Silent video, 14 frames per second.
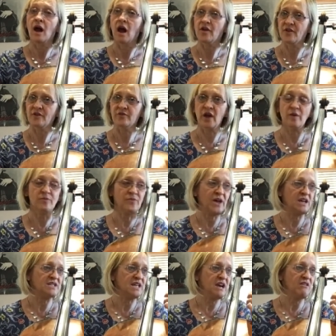think
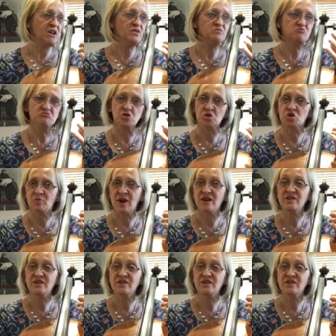that area, not too bad,